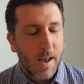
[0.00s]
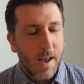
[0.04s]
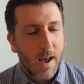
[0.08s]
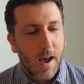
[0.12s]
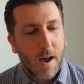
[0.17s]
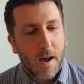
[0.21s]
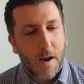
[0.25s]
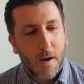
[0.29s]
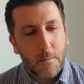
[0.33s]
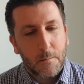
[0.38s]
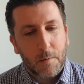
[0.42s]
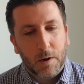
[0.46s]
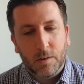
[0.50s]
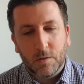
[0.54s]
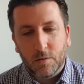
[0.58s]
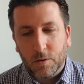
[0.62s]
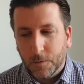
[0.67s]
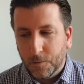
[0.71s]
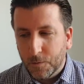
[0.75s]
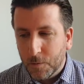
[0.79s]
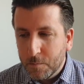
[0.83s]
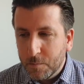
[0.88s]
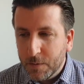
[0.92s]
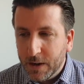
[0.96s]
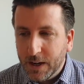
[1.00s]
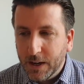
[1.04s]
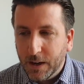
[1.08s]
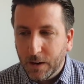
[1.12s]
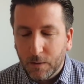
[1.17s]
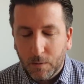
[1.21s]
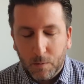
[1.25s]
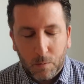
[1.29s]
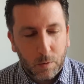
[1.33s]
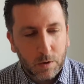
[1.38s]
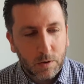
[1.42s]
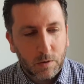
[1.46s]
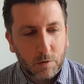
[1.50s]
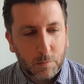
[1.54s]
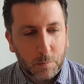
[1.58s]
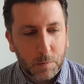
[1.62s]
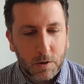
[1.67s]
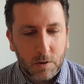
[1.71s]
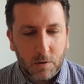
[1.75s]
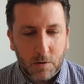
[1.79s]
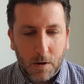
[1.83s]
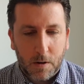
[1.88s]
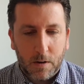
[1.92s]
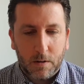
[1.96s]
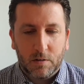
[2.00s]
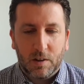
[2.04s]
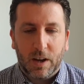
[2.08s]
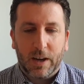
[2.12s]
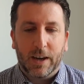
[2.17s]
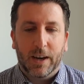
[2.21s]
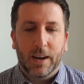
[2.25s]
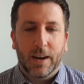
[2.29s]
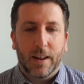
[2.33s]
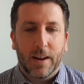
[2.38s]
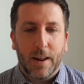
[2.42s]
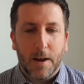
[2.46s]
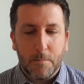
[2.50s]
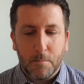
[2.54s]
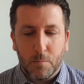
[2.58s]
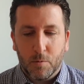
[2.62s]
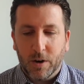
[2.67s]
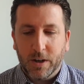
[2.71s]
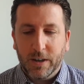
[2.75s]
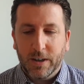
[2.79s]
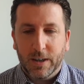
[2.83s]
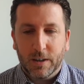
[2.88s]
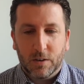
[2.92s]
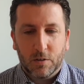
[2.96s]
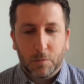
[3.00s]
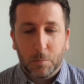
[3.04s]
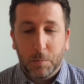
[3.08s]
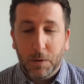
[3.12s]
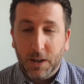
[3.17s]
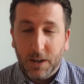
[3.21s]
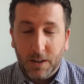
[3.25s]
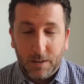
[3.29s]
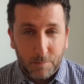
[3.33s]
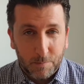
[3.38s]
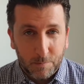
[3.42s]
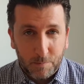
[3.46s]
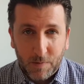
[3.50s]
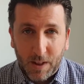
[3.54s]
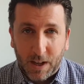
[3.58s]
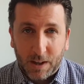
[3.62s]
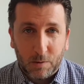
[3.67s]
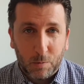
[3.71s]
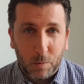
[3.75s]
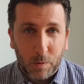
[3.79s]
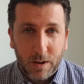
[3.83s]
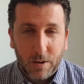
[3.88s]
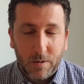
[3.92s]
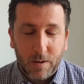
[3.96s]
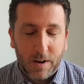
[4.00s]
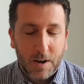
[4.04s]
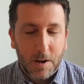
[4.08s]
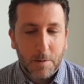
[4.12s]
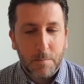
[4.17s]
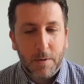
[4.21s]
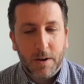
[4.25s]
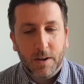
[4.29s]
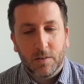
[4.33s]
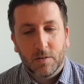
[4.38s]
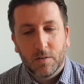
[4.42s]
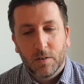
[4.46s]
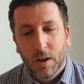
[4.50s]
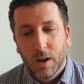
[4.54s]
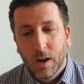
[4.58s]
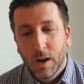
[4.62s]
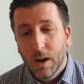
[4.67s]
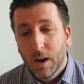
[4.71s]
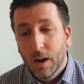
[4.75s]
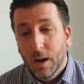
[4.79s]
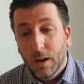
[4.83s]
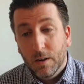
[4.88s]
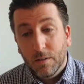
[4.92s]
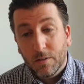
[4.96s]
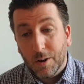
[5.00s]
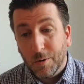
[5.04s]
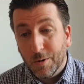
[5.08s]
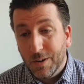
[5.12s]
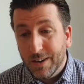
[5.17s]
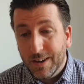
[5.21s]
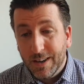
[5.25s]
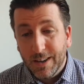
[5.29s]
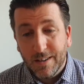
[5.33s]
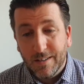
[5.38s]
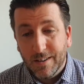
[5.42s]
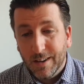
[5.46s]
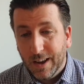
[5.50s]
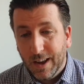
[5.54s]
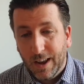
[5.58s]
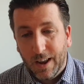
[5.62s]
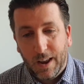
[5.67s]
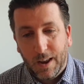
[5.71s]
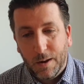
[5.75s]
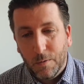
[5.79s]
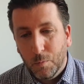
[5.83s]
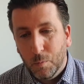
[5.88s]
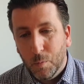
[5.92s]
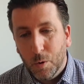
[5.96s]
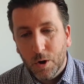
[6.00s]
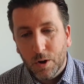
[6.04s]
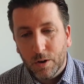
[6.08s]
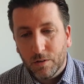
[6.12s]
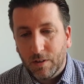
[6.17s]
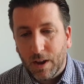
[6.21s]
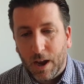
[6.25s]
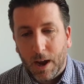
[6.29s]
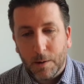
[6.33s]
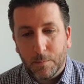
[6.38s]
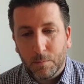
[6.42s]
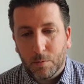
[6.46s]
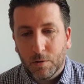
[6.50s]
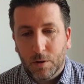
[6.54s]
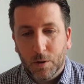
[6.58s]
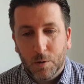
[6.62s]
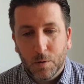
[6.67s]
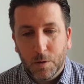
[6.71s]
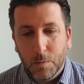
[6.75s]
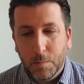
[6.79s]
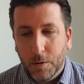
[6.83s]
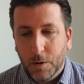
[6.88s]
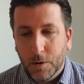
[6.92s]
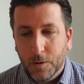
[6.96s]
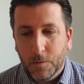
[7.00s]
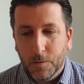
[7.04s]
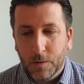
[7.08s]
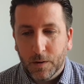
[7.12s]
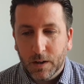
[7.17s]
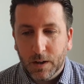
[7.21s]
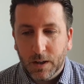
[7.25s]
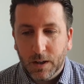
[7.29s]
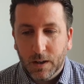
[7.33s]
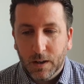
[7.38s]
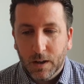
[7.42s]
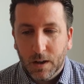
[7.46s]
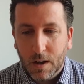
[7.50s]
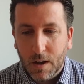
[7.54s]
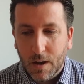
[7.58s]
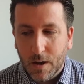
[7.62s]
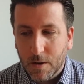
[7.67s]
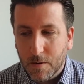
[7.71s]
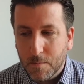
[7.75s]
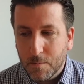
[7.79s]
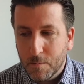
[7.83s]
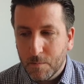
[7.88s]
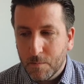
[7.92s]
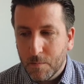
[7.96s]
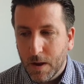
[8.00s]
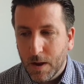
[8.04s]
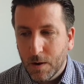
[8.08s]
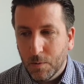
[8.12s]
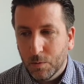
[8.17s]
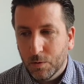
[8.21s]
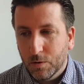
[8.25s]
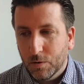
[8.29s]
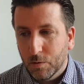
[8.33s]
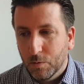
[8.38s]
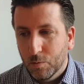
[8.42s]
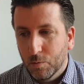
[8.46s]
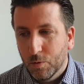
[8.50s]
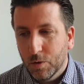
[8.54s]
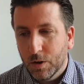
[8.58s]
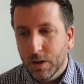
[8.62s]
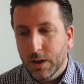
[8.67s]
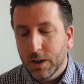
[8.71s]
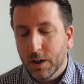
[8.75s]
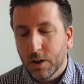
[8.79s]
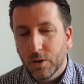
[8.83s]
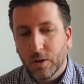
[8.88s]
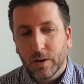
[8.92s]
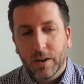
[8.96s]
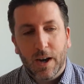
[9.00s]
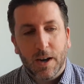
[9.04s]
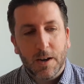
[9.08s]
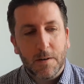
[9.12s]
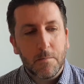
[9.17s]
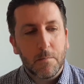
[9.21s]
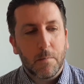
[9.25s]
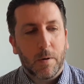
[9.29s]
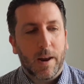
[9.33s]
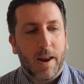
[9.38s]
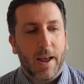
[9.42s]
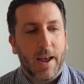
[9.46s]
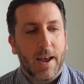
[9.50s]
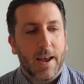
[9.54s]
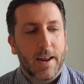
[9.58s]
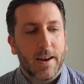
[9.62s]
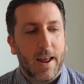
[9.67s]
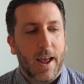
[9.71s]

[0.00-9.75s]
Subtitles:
And so for me, when Spurs are attacking at that breakneck speed, that's when they're at their best. So it did. It worked absolutely perfectly. It was a really good game plan.